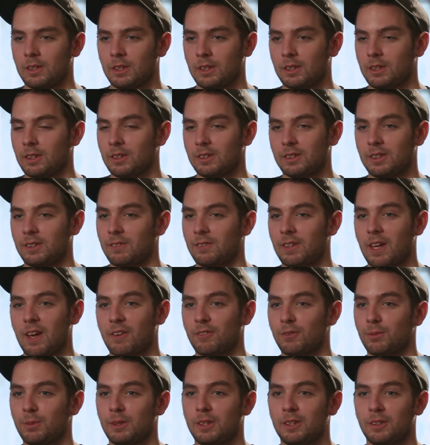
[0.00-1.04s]
It doesn't even
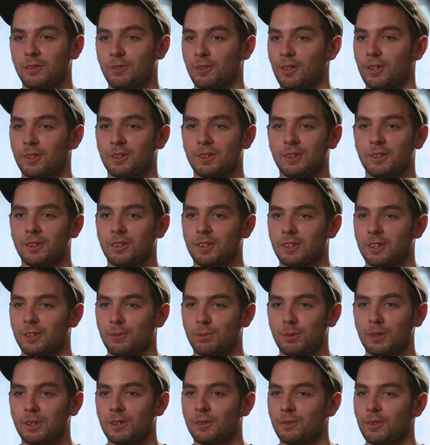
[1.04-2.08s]
have to be a drug dealer. It
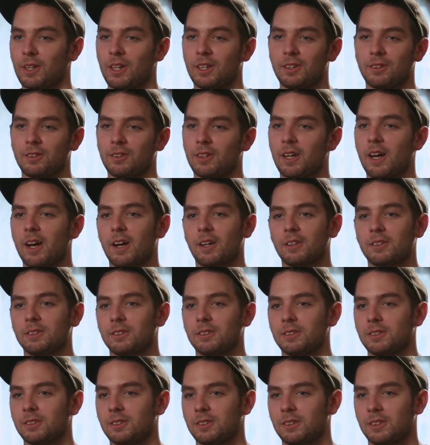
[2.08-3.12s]
could be right in your
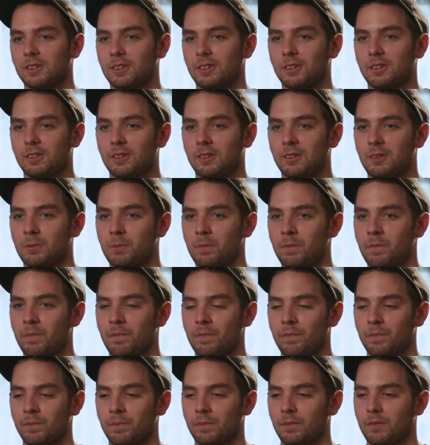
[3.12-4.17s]
house. And
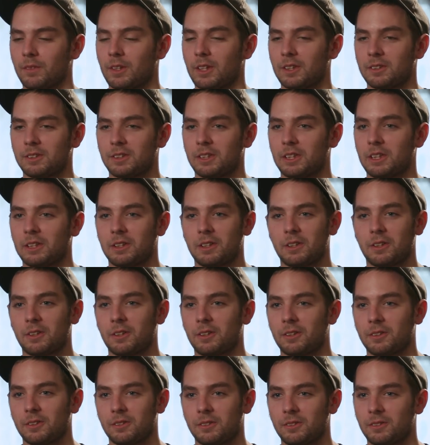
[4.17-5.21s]
next thing you
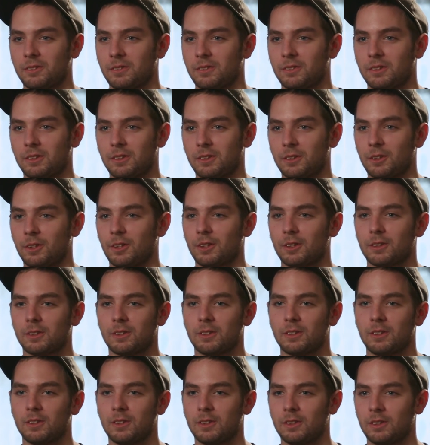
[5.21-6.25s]
know, you're hooked.